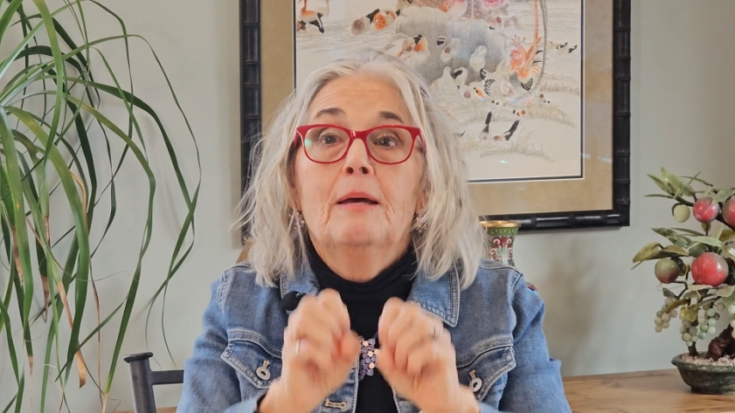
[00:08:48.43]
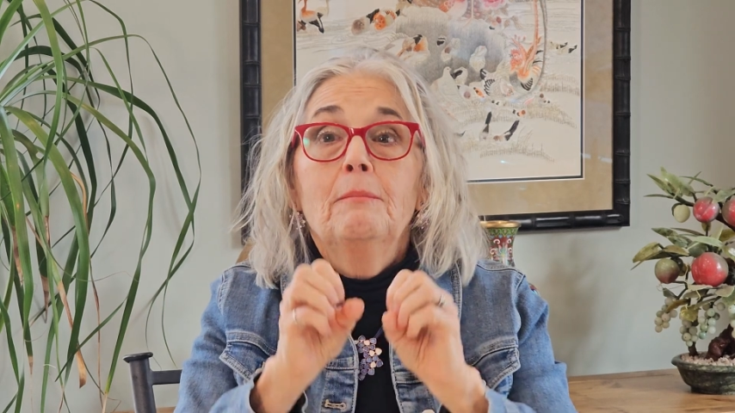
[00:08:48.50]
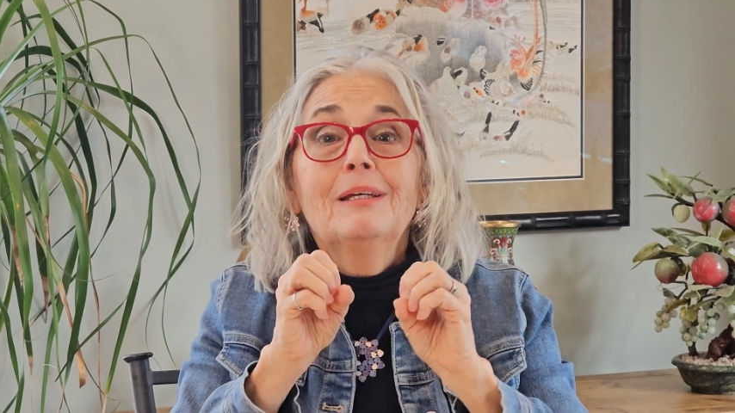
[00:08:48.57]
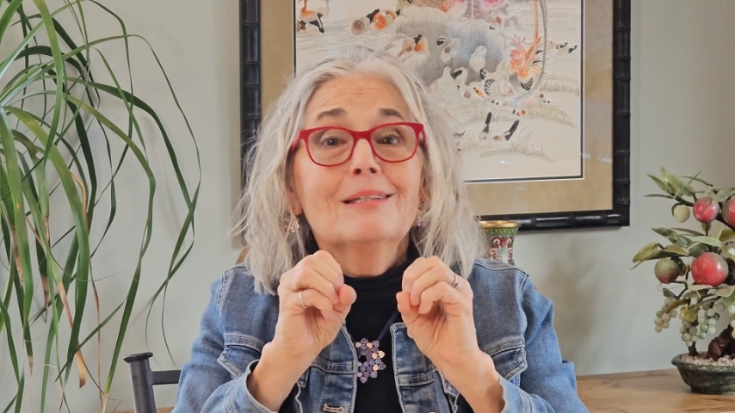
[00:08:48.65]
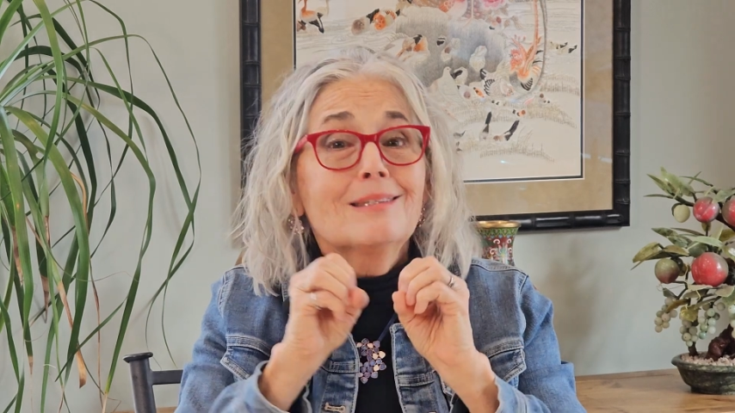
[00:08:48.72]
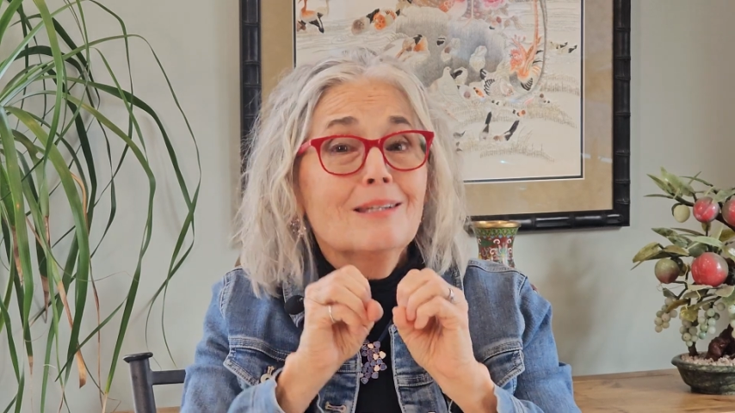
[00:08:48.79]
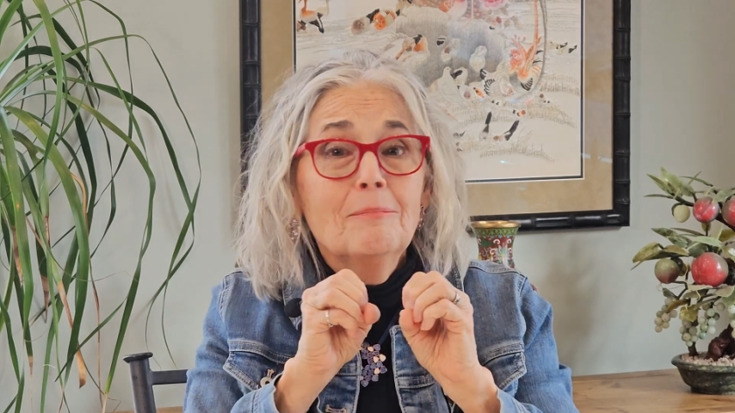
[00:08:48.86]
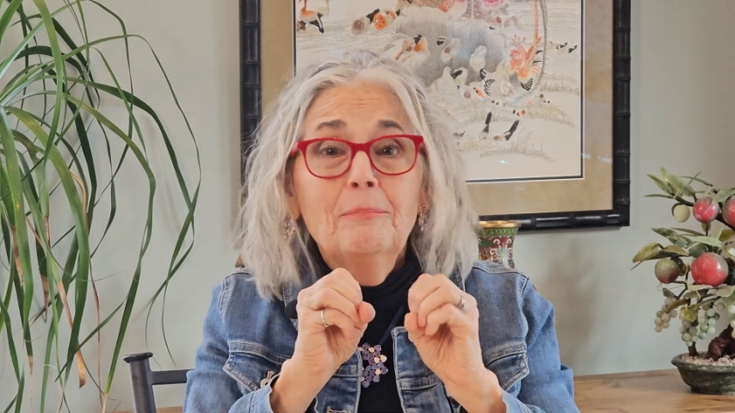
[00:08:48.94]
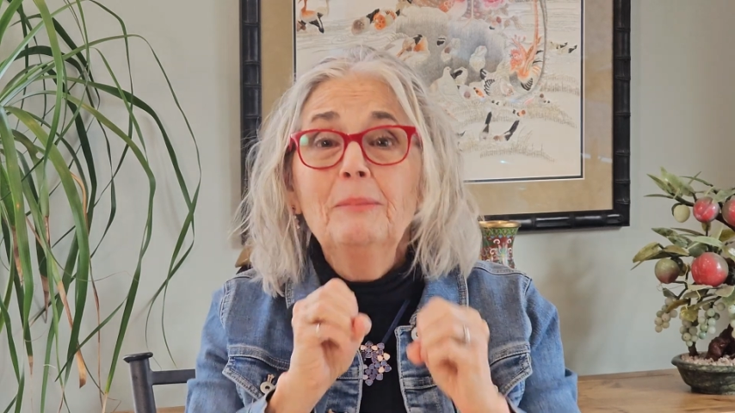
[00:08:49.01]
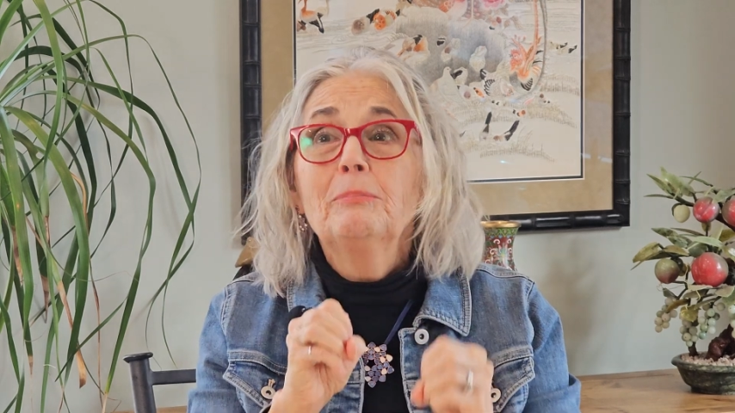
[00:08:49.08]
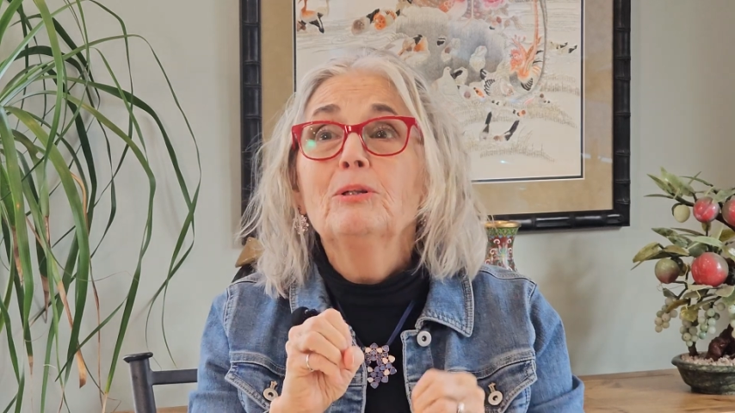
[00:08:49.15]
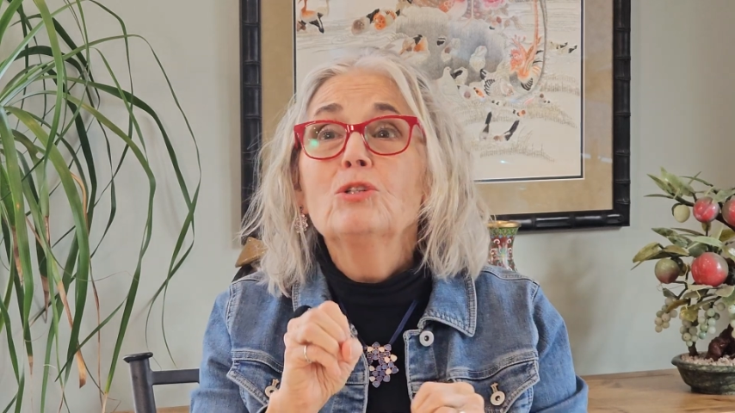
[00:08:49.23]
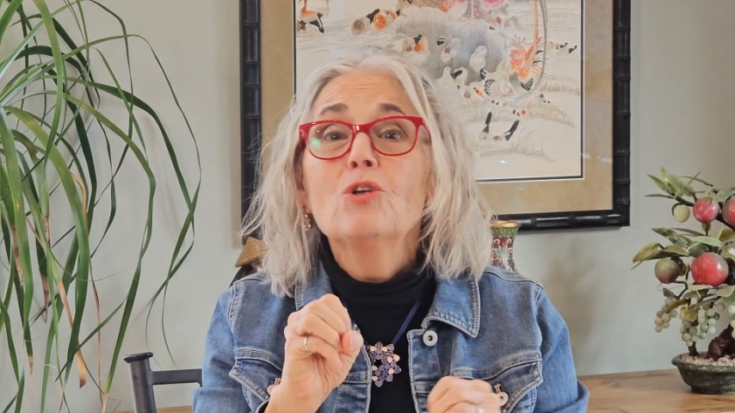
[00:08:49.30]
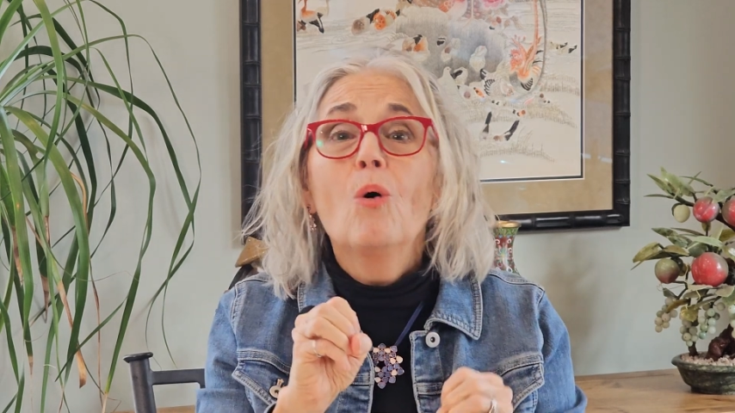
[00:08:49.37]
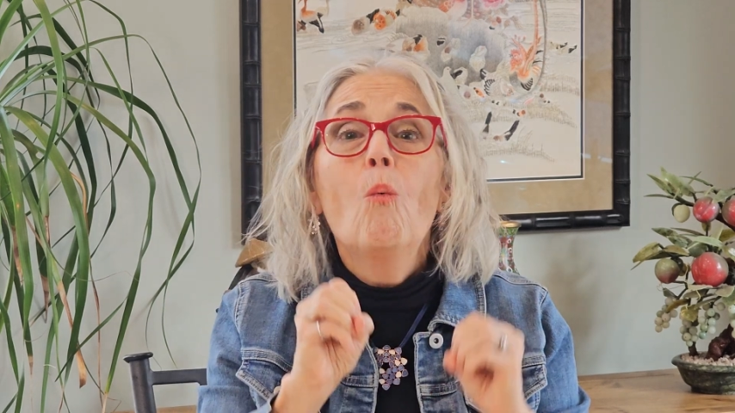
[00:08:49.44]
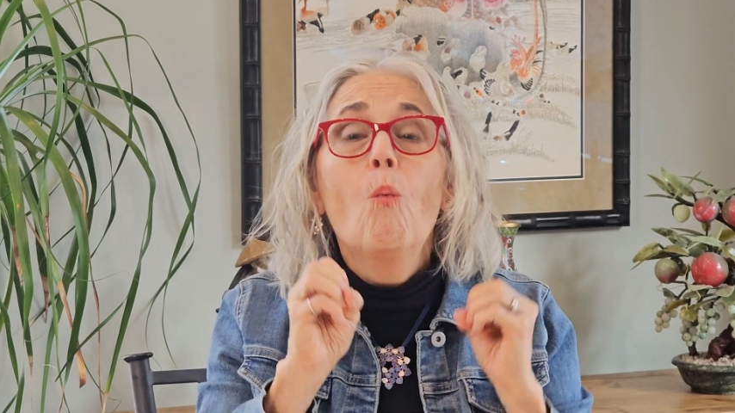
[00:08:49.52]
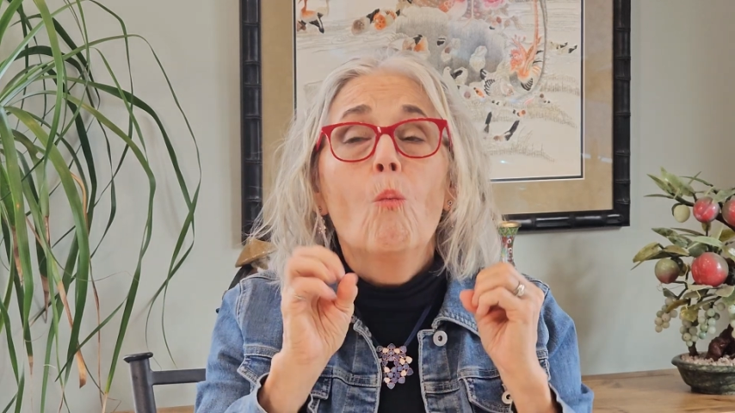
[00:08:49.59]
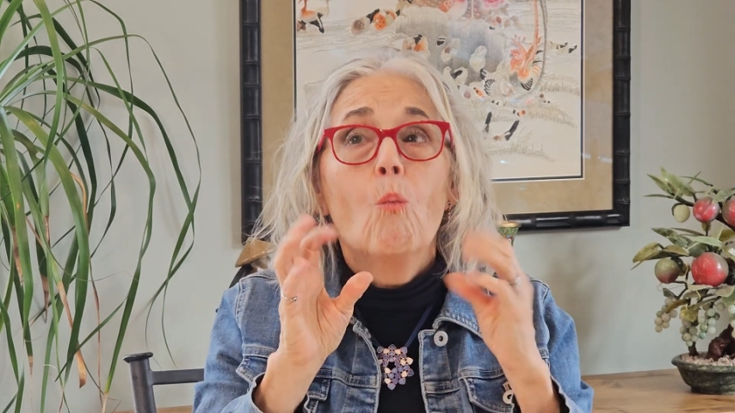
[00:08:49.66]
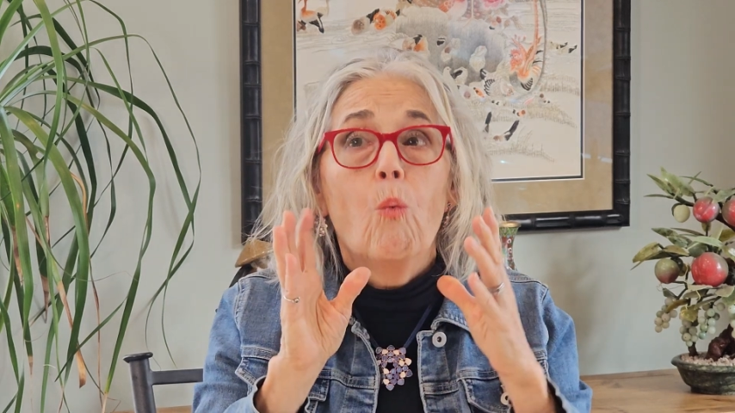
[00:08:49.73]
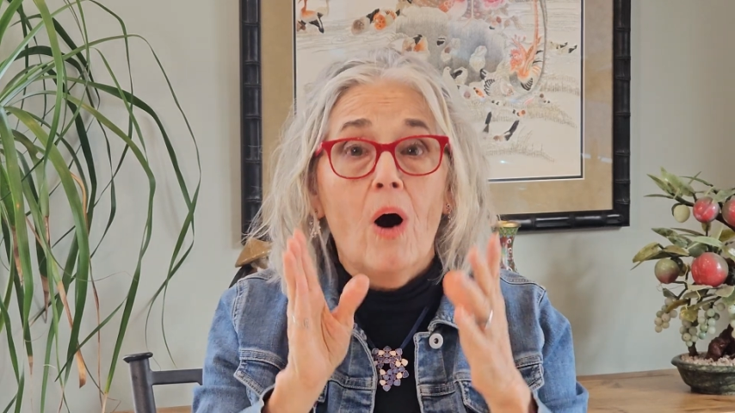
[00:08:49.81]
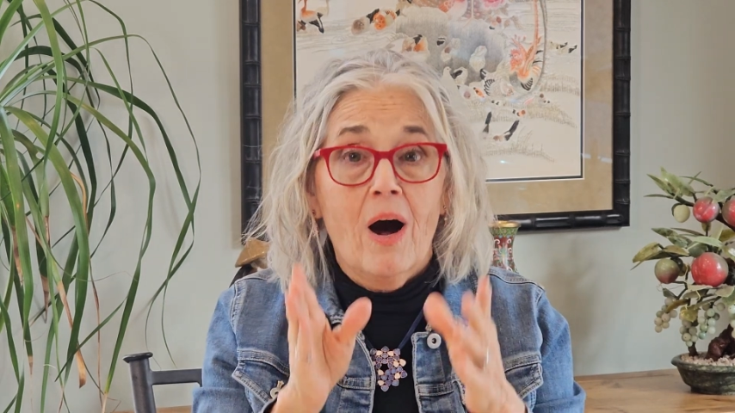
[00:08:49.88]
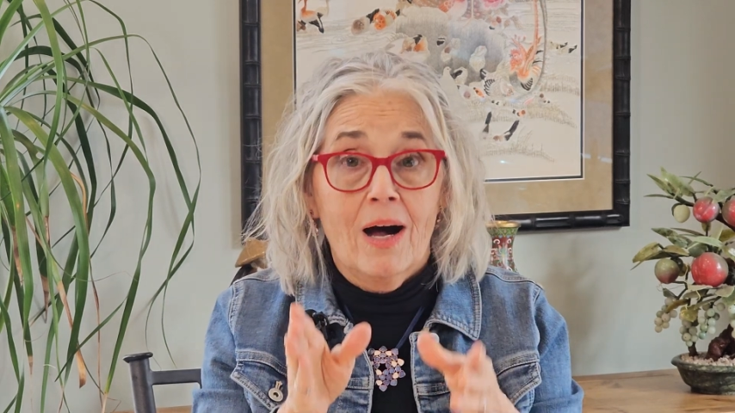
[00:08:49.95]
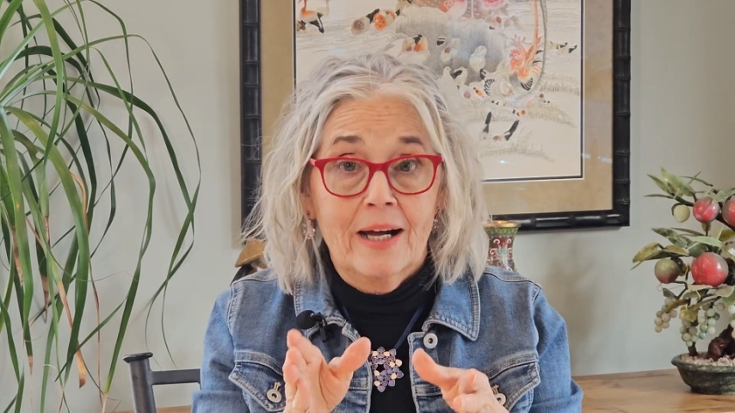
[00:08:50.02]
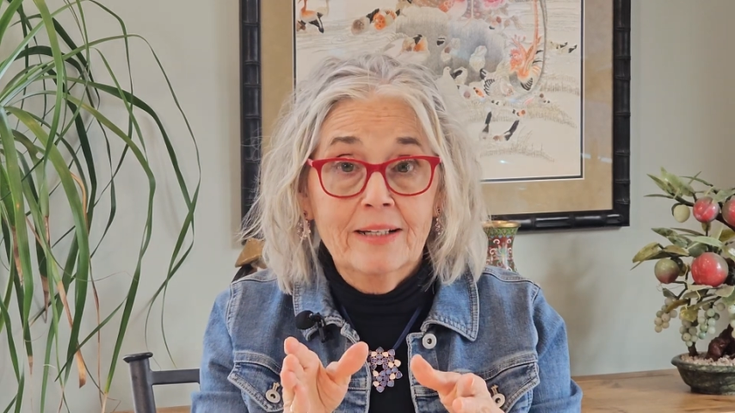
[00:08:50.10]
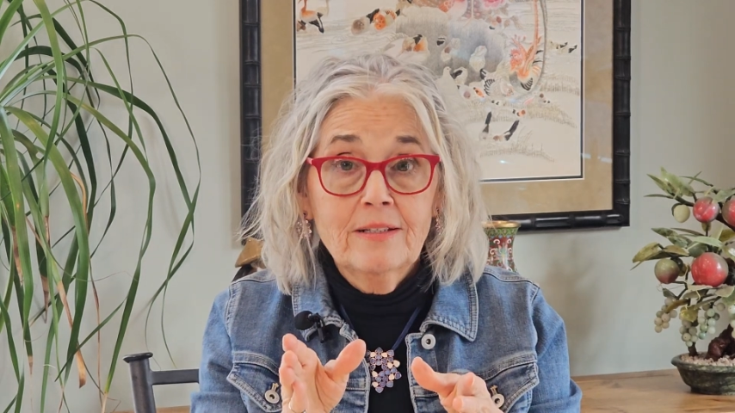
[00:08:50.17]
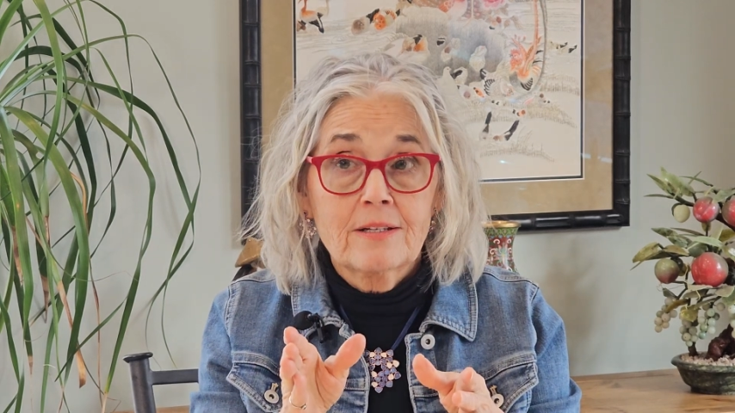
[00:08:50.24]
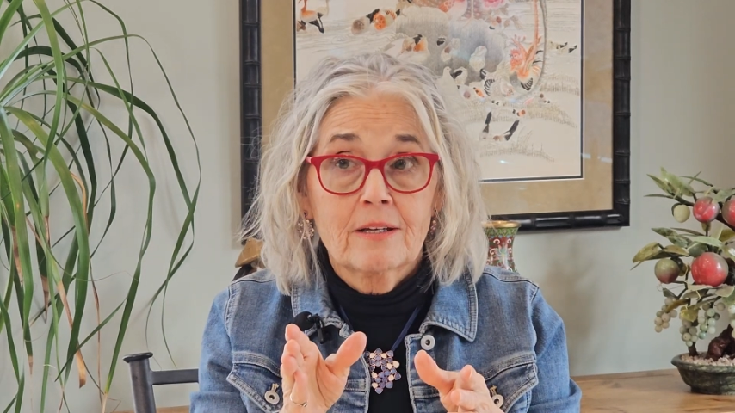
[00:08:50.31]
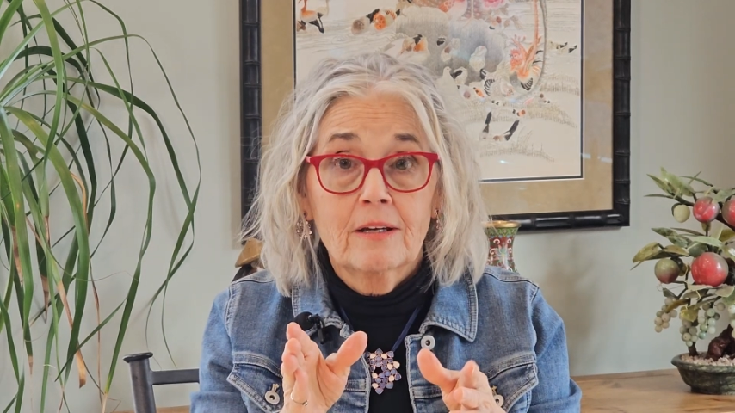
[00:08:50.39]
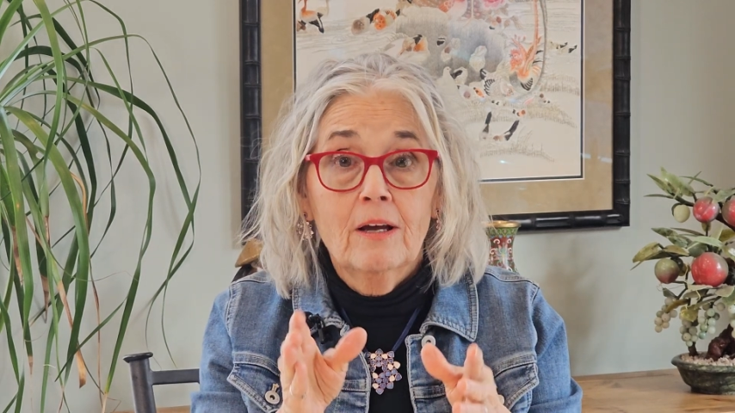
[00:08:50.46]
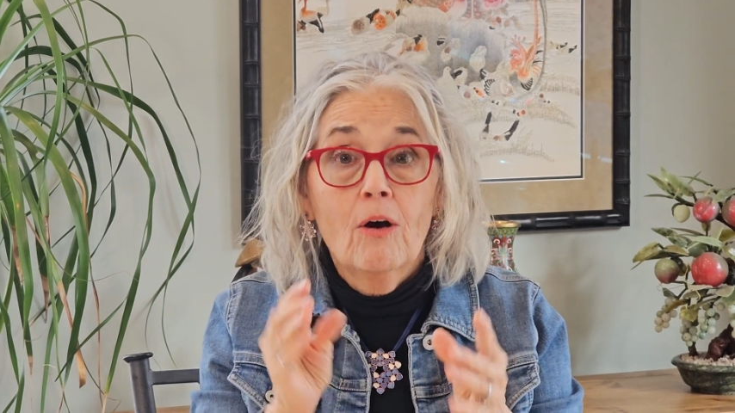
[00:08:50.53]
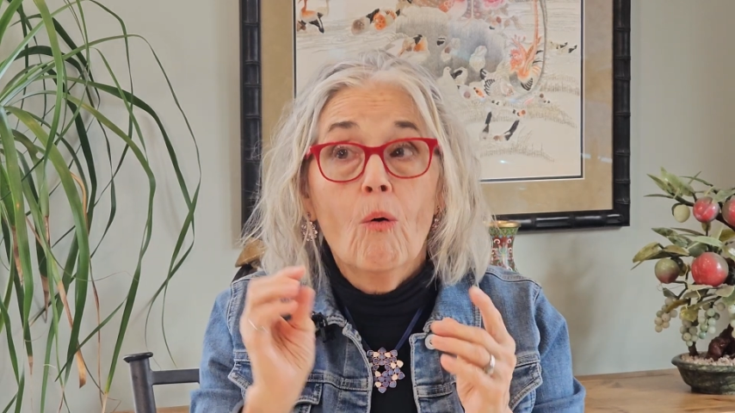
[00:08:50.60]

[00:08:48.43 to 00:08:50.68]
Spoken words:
because some people don't want